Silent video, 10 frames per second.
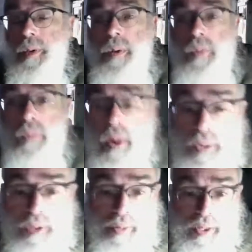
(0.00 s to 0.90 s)
What
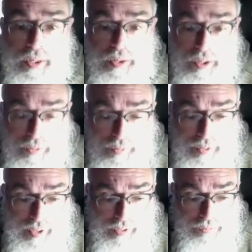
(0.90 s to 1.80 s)
would be, though,
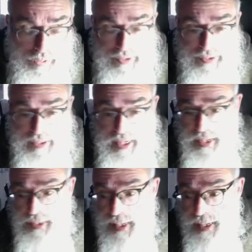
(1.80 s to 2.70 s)
if we say
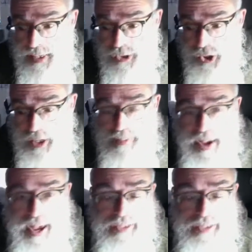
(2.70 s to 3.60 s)
that Hashem
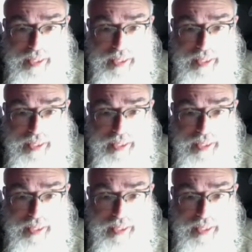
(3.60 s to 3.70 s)
has a